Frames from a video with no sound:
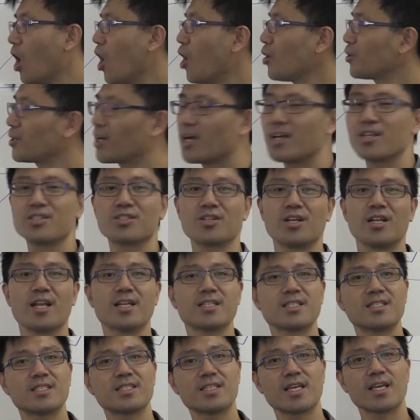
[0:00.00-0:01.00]
Okay, so
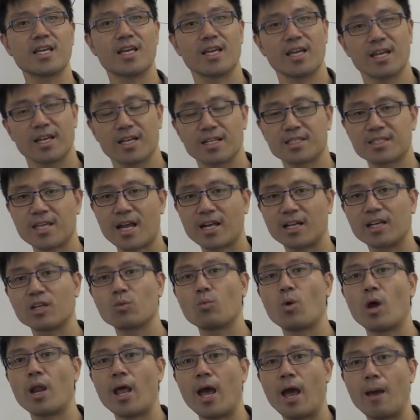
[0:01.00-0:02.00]
let's see exactly
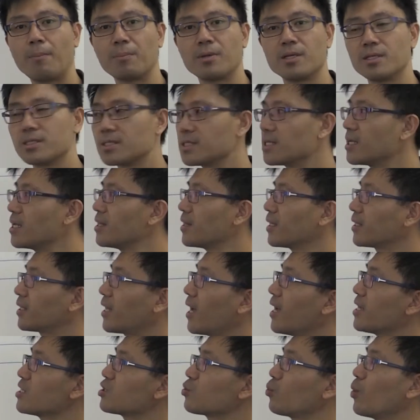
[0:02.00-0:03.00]
what happens in the
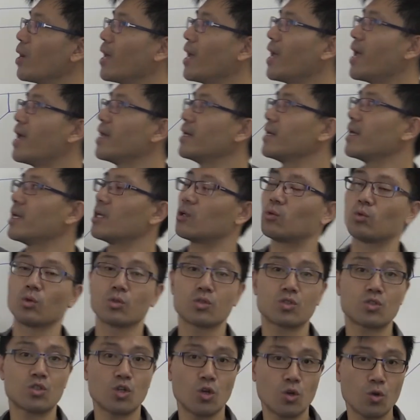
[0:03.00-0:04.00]
case where n
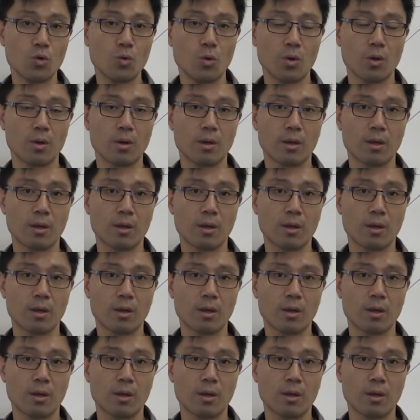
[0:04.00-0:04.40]
equals 2